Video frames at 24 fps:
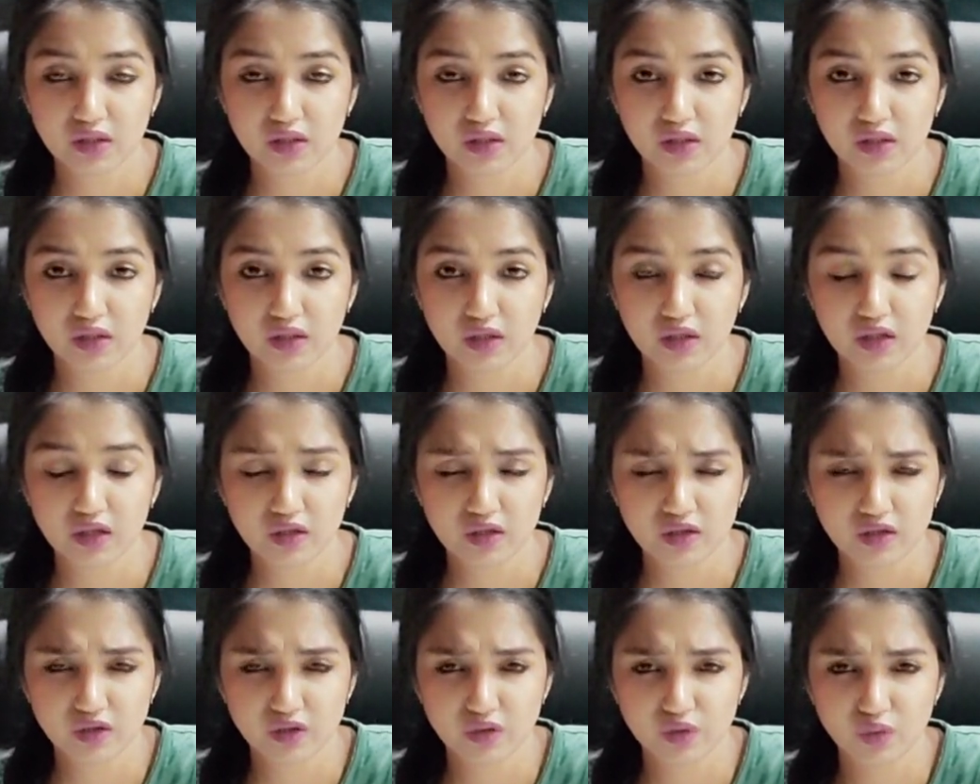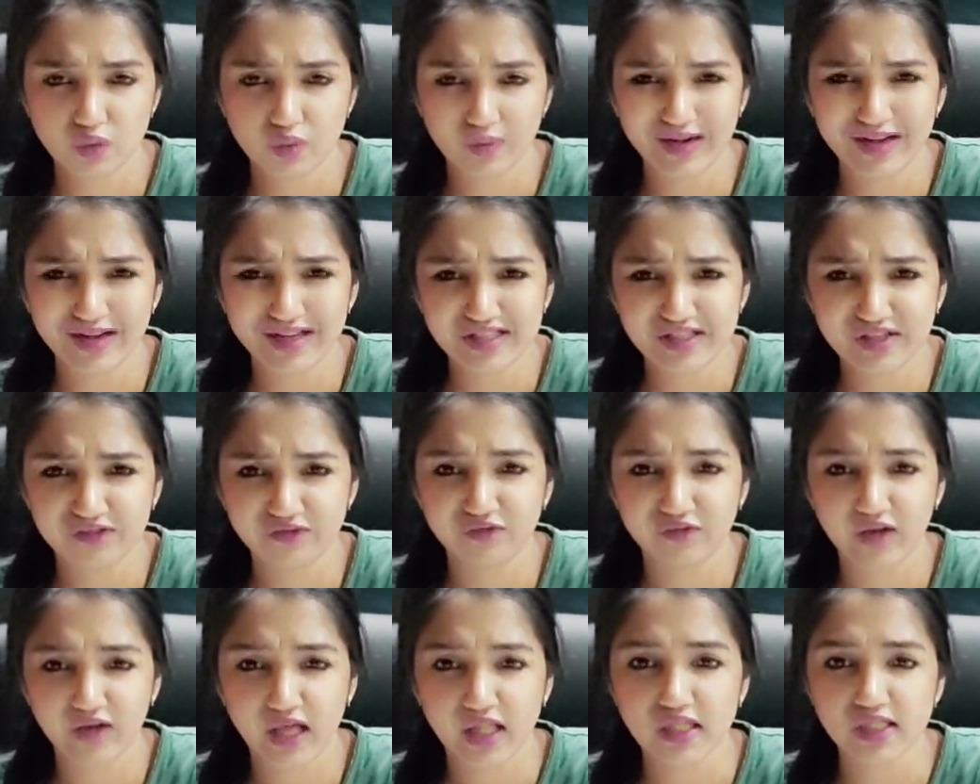You know, you're very
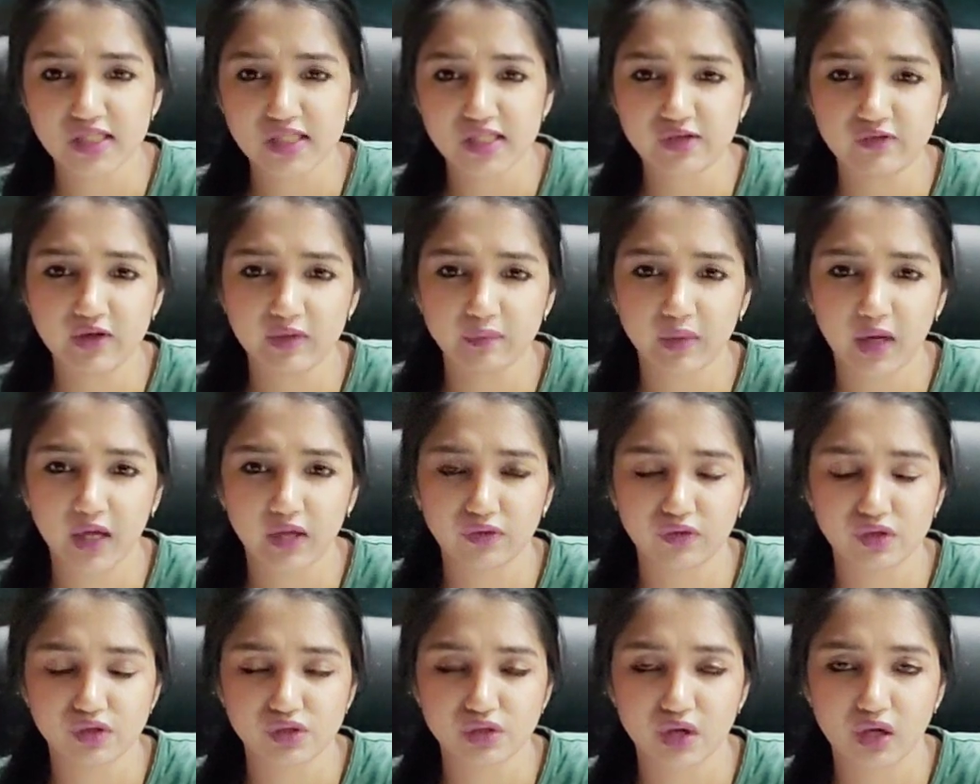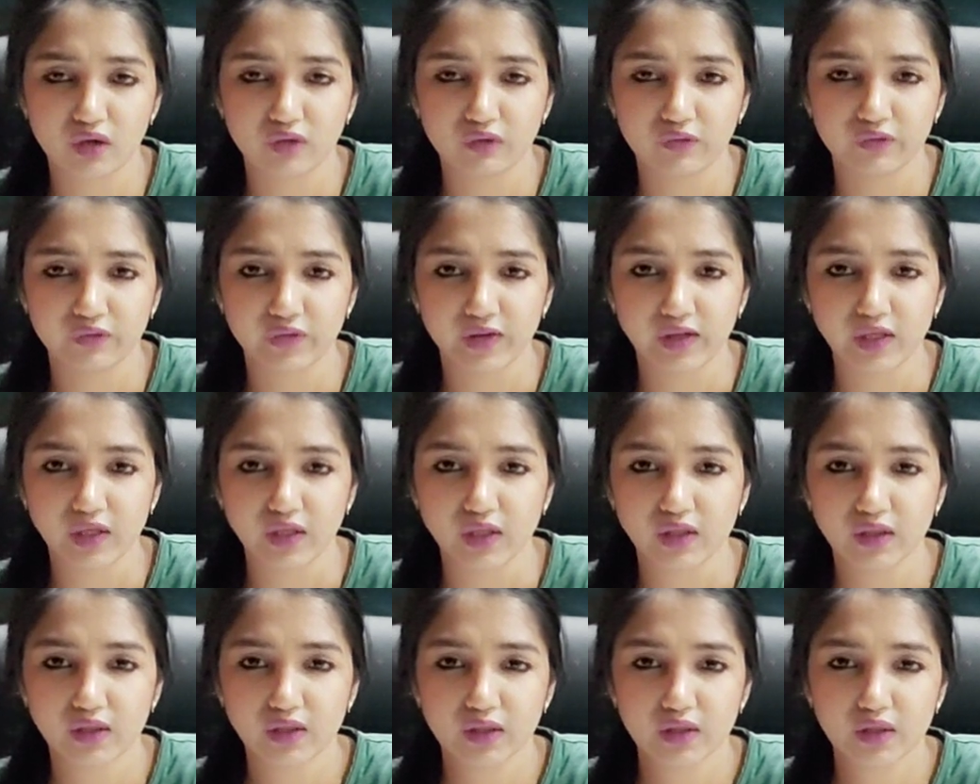defensive about this whole thing.
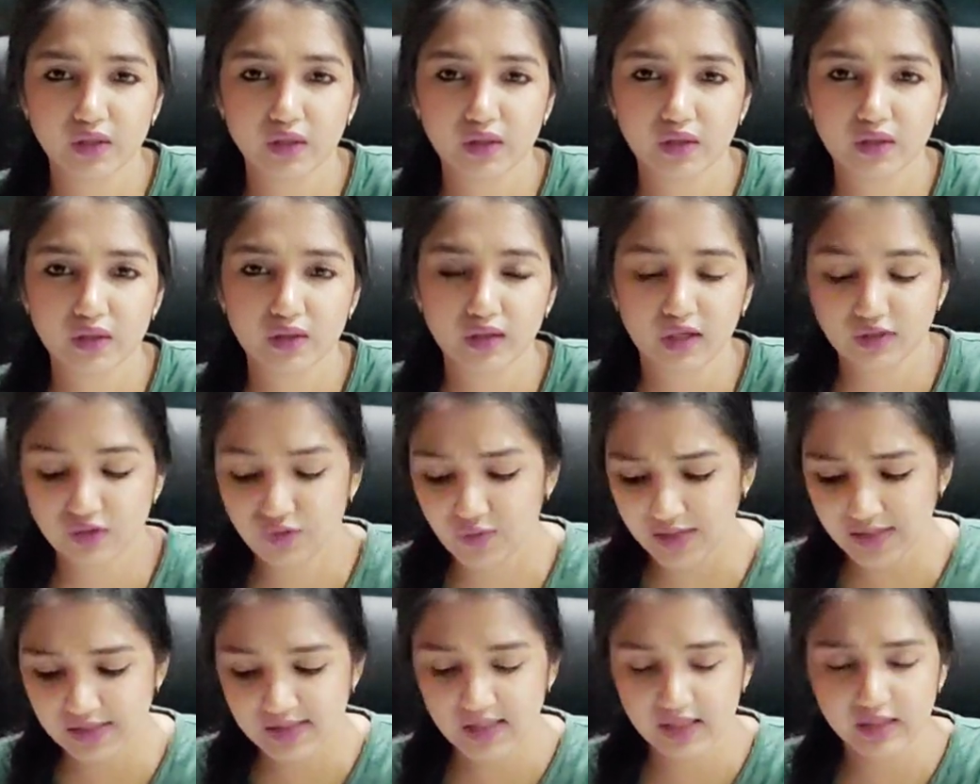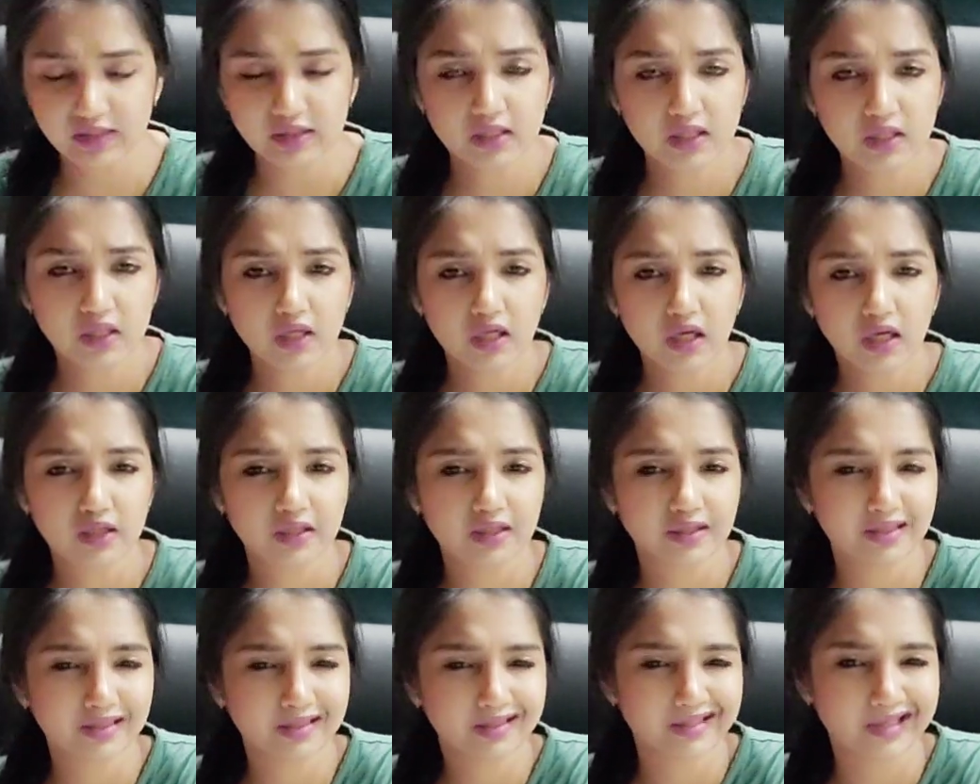That's why I said a
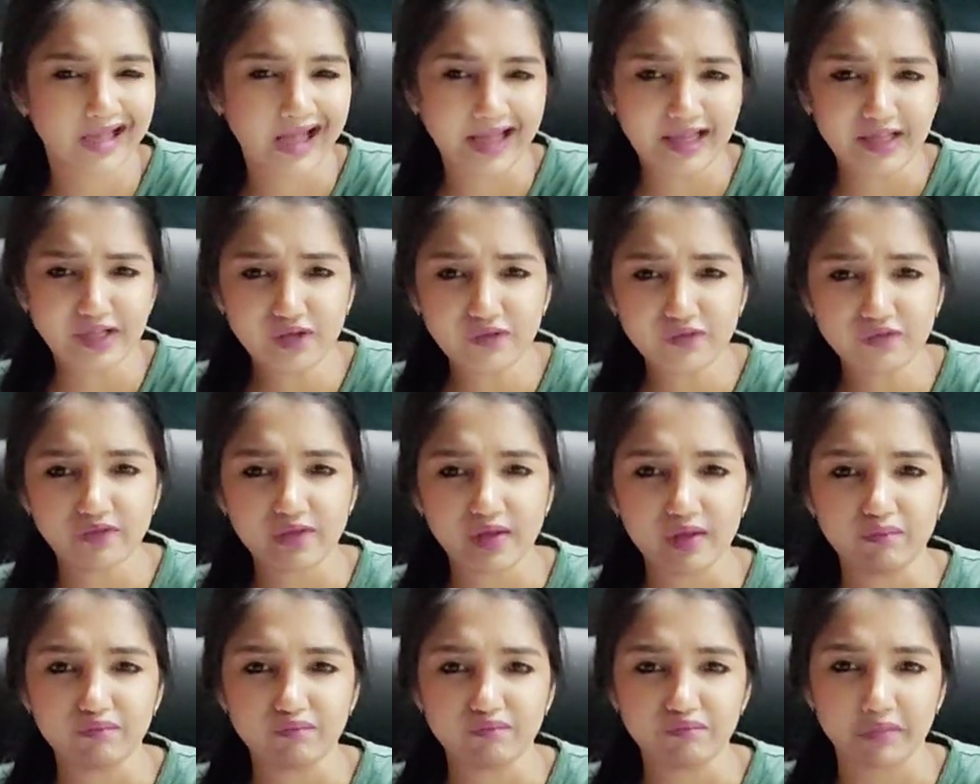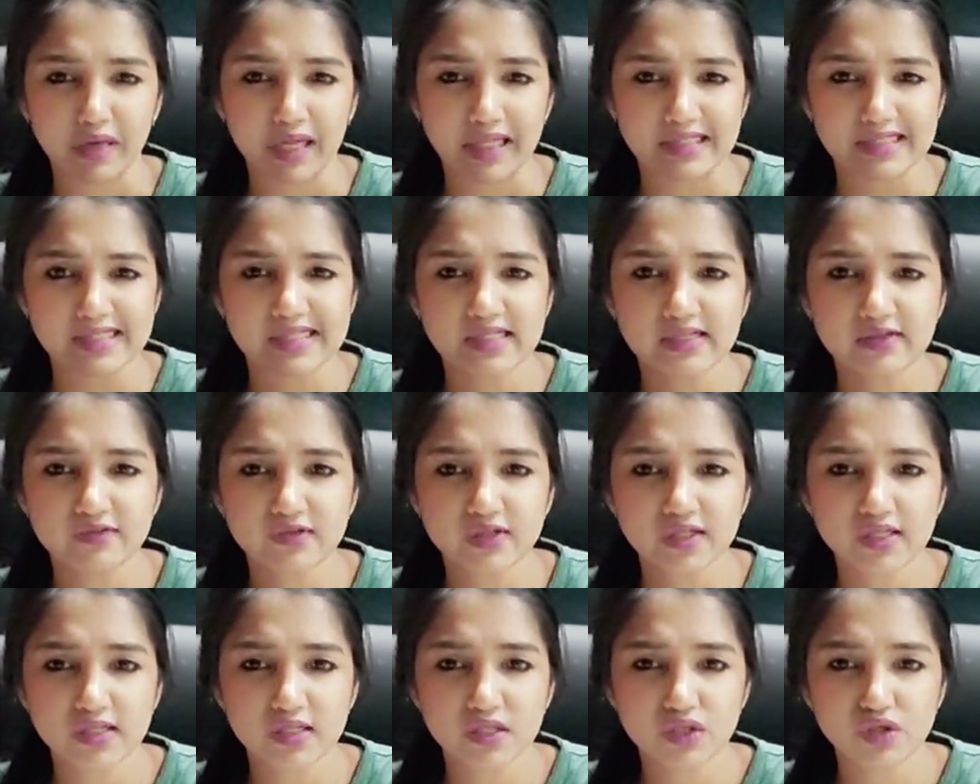kind of impulsive
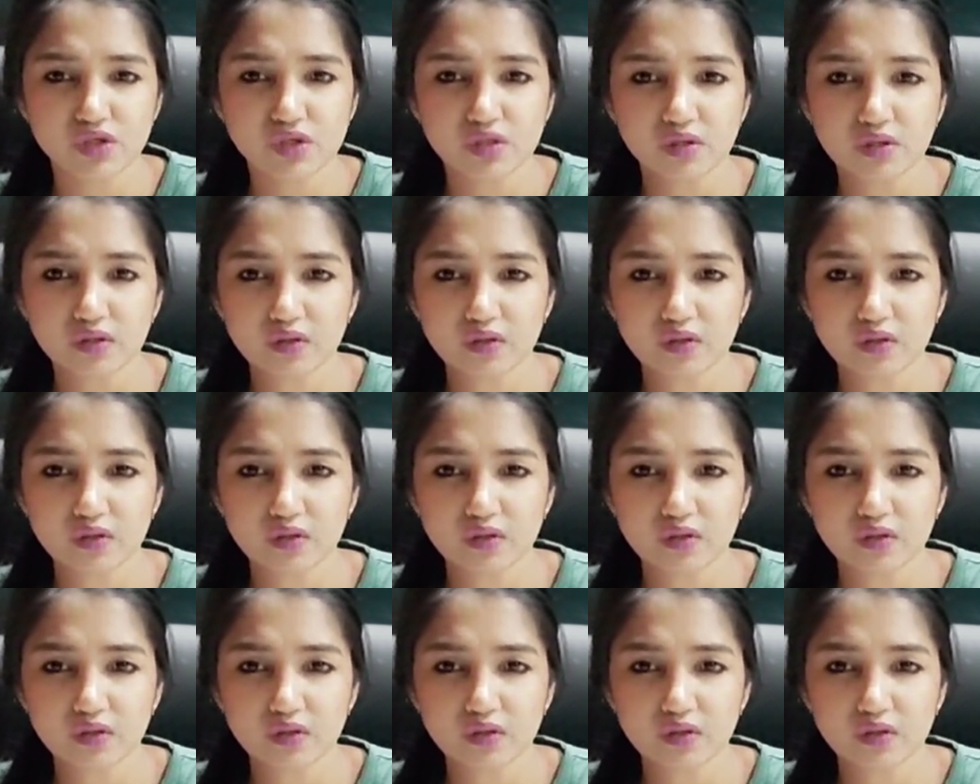decision.